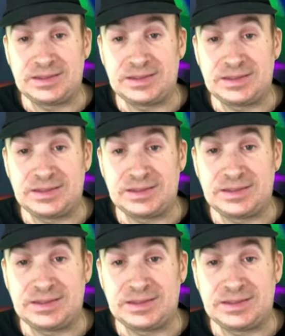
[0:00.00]

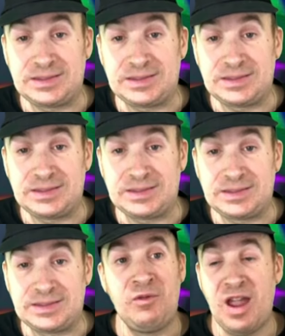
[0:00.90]
Spark once per day.
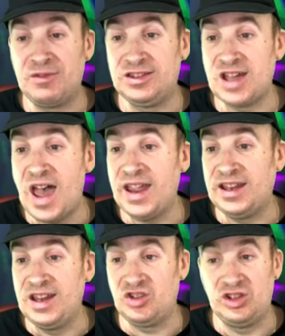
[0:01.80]
If you have the dying
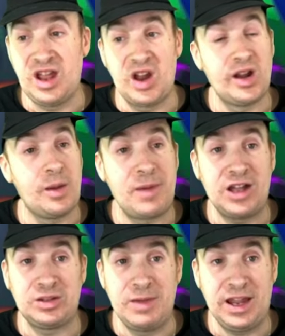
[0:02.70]
condition and are
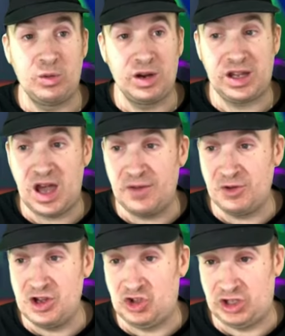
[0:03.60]
about to make a
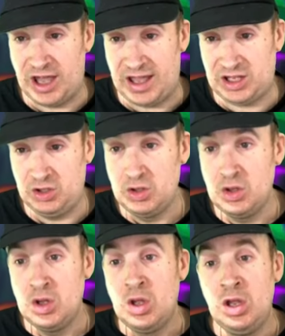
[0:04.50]
recovery check,
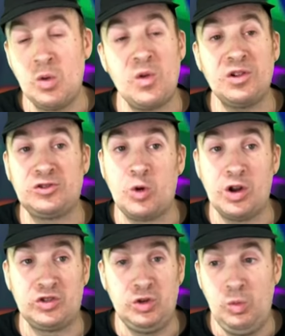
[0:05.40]
you are
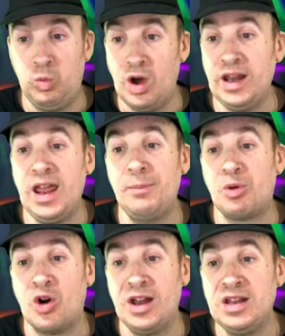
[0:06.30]
restored to 1 hit
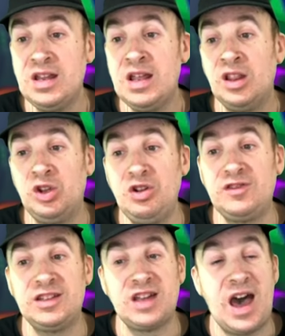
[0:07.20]
point,
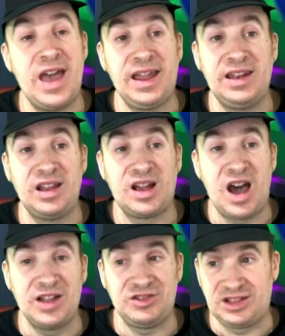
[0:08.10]
lose the dying and
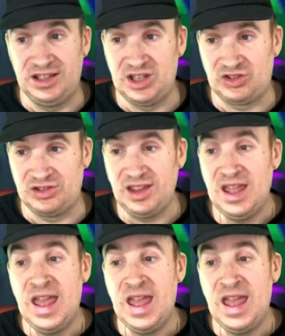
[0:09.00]
unconscious conditions,